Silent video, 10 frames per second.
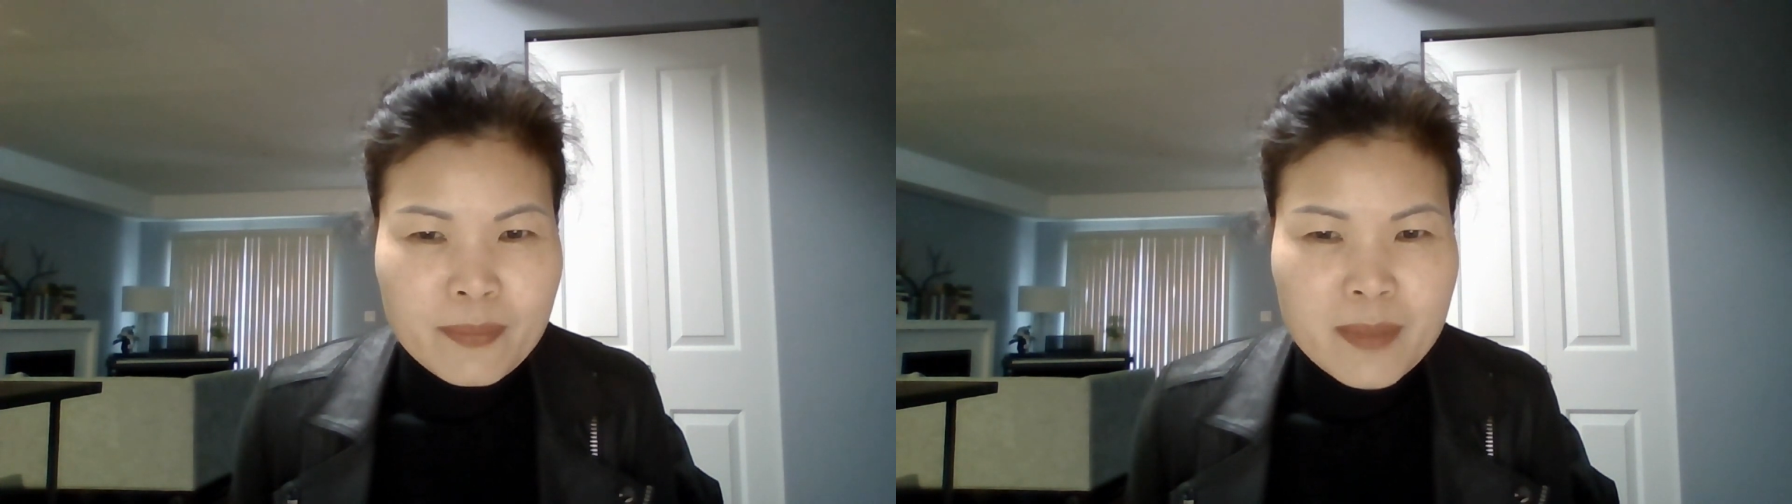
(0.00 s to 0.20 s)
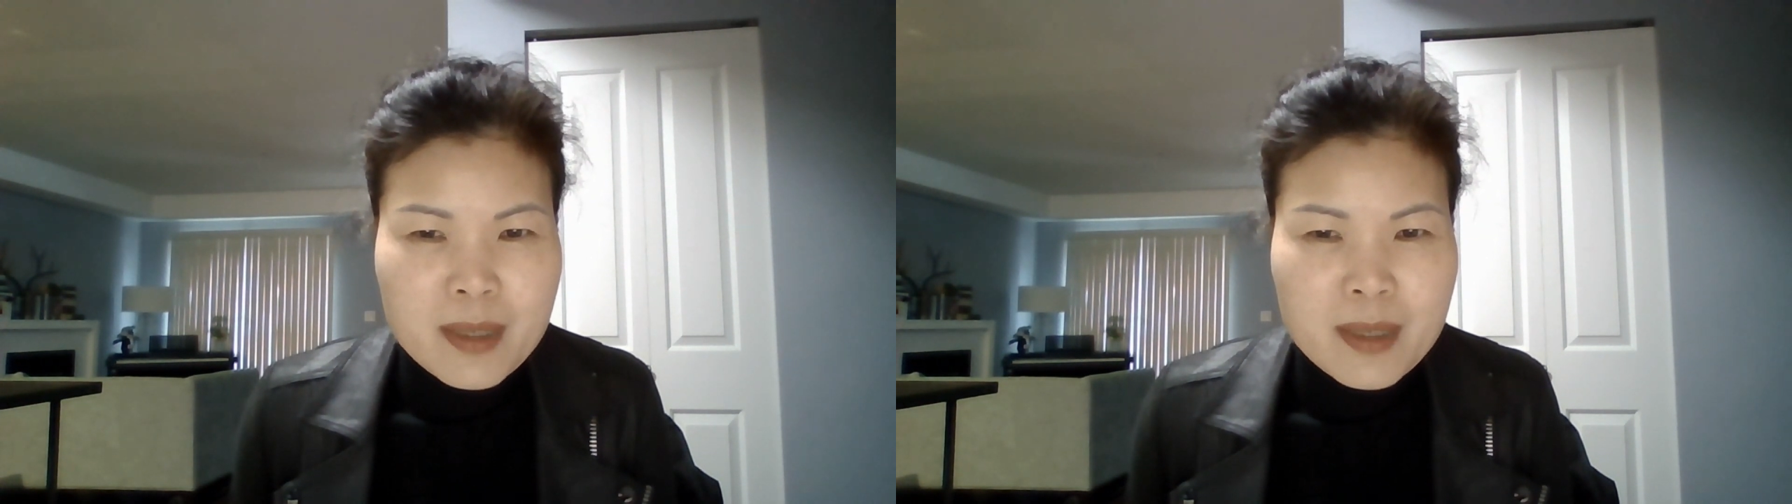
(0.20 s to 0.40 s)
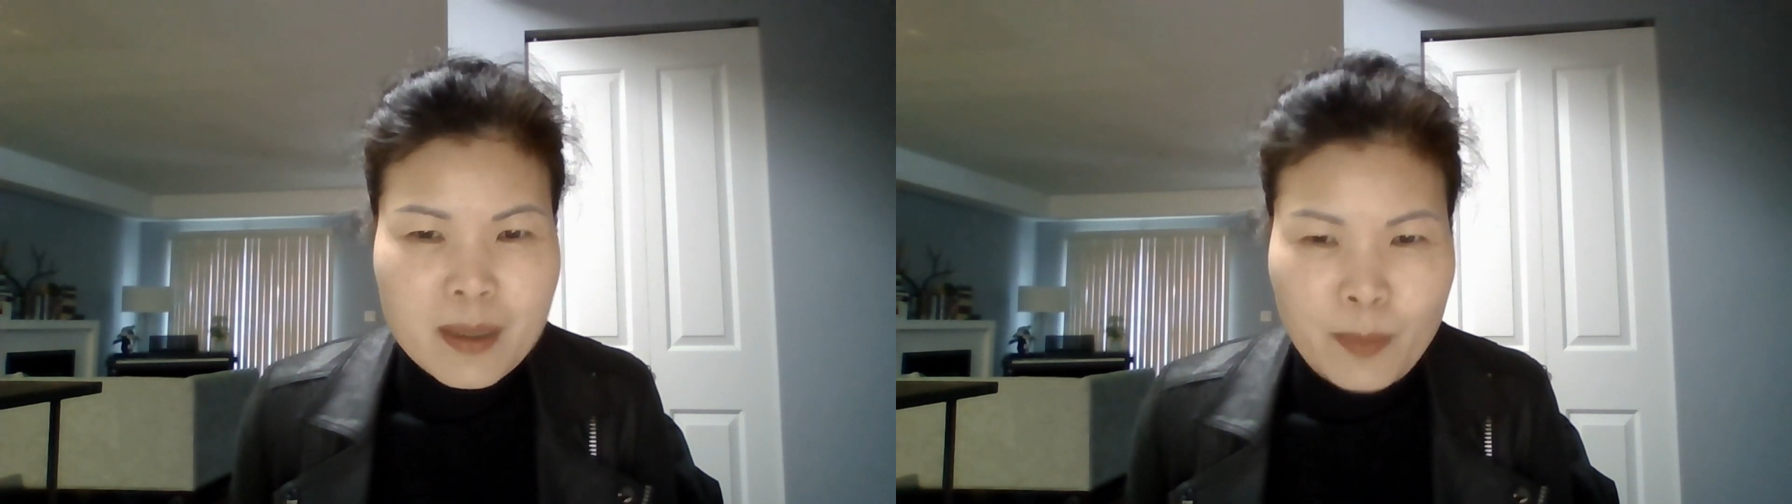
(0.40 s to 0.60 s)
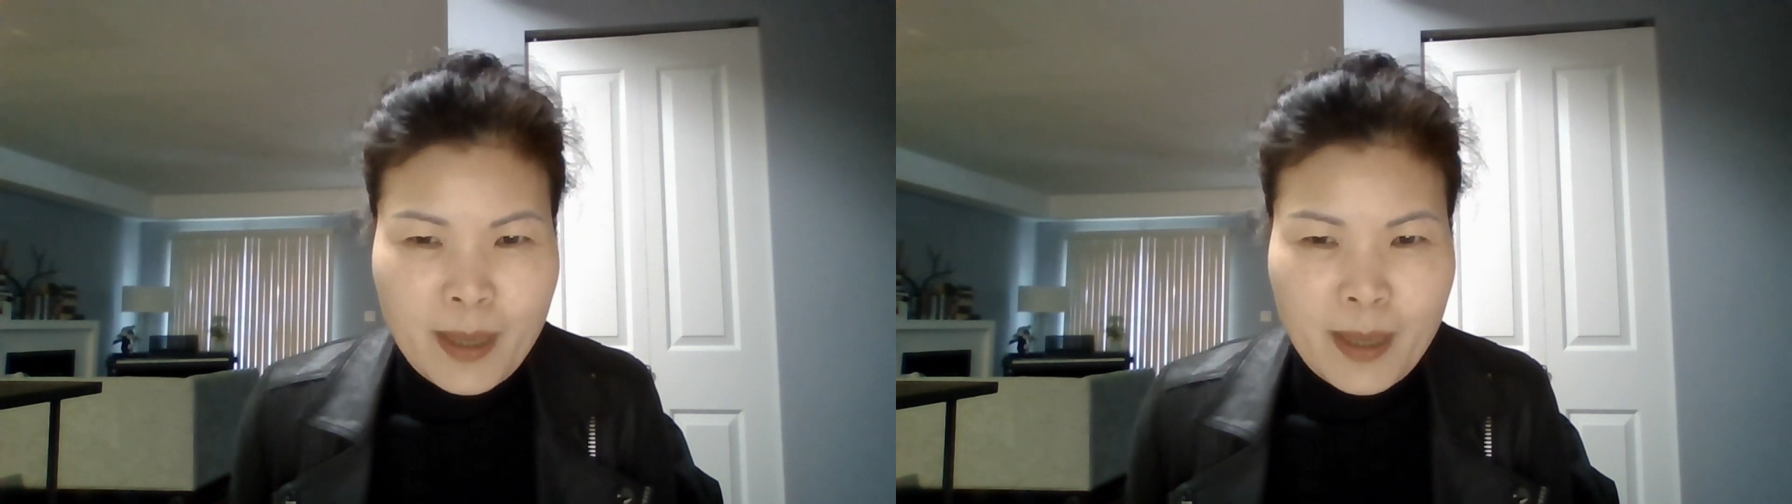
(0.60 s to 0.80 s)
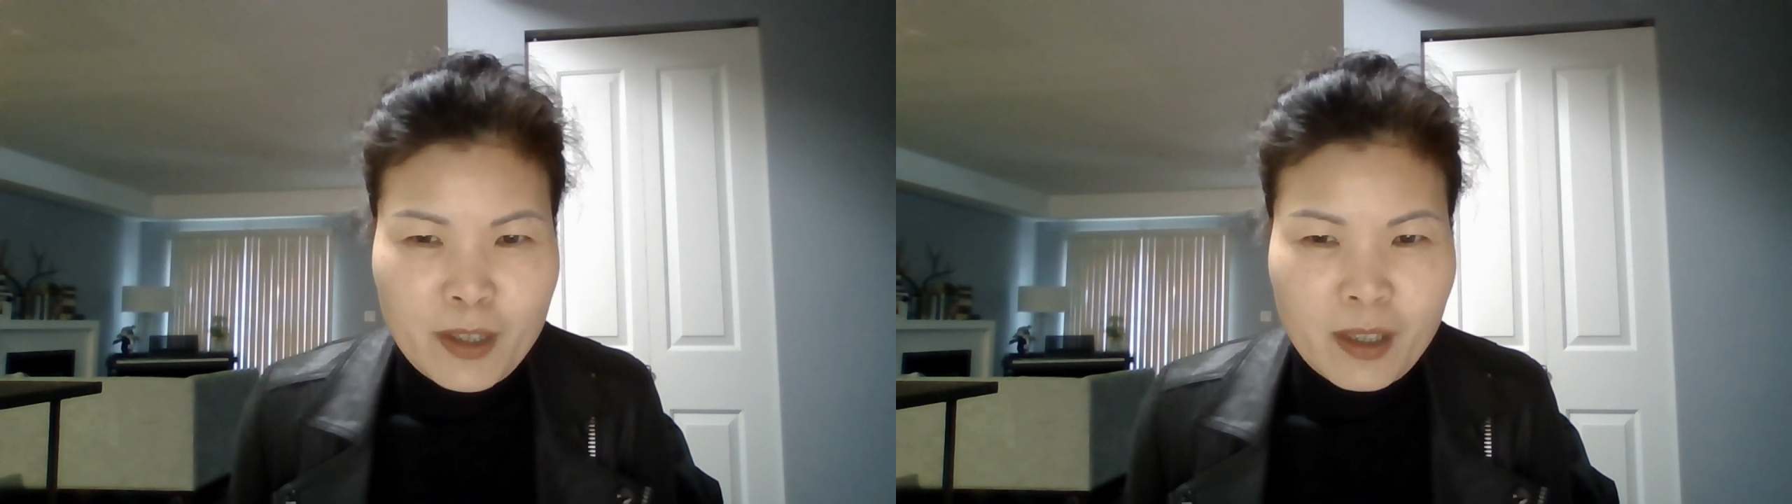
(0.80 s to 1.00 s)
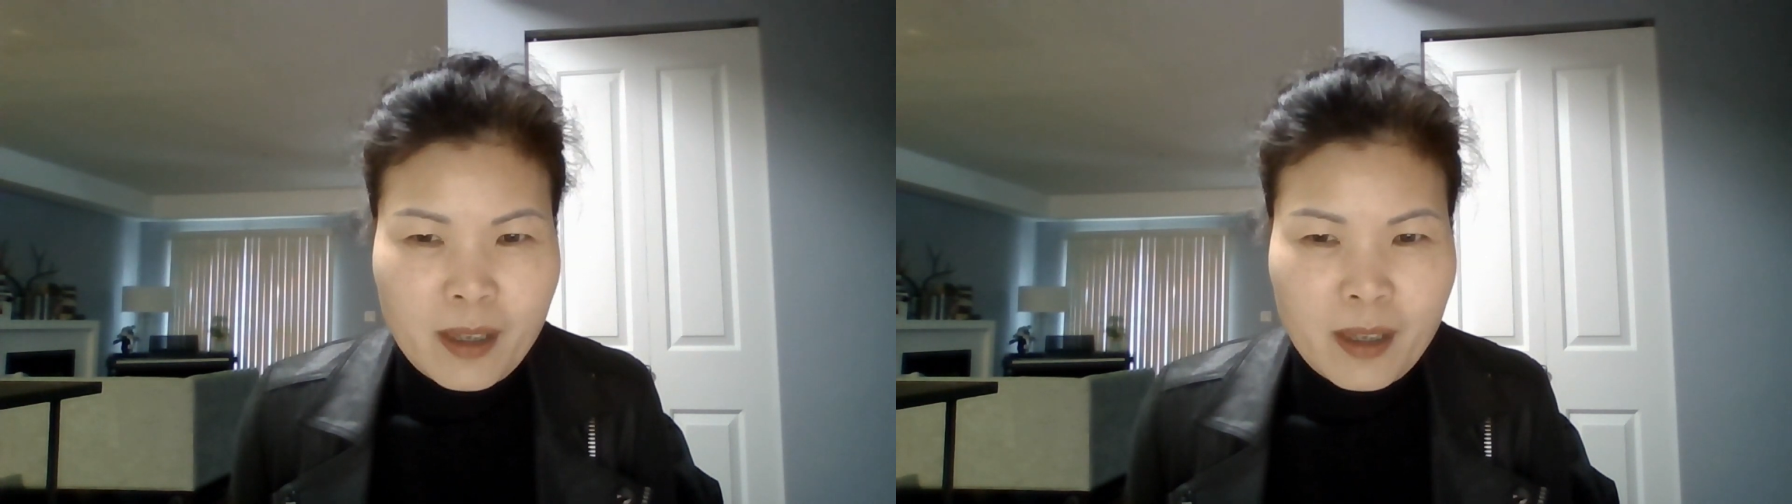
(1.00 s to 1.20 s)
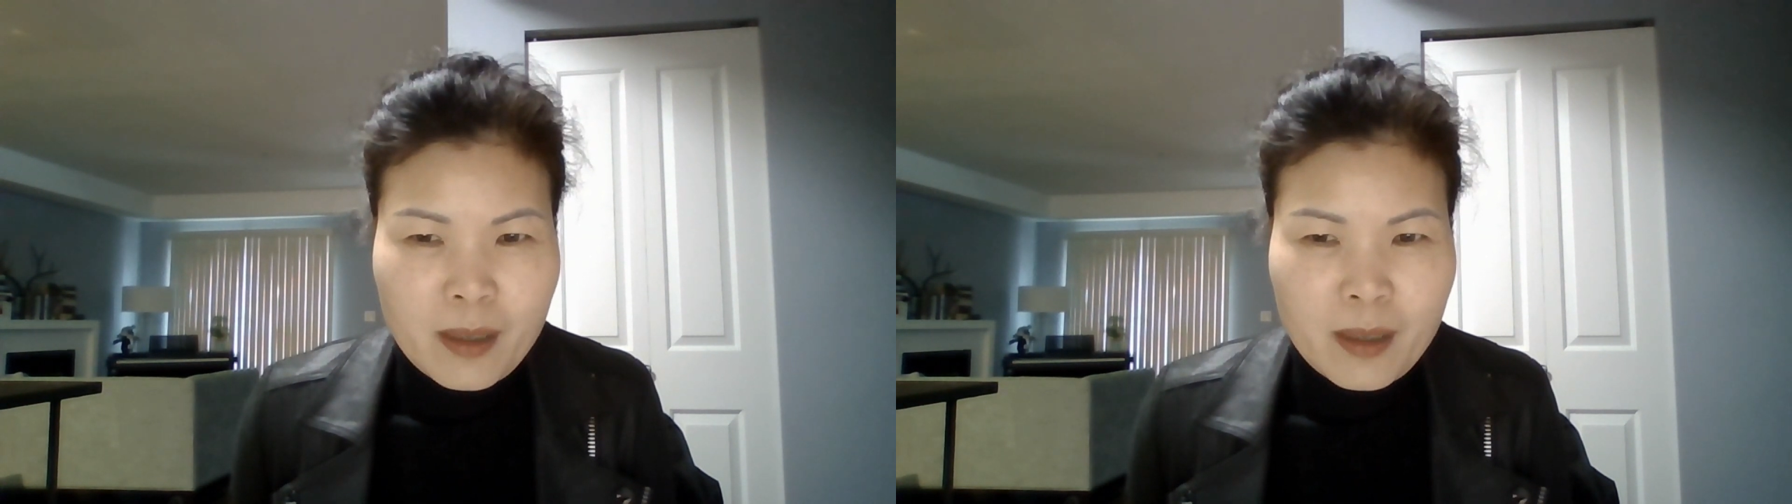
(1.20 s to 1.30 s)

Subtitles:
don't buy a car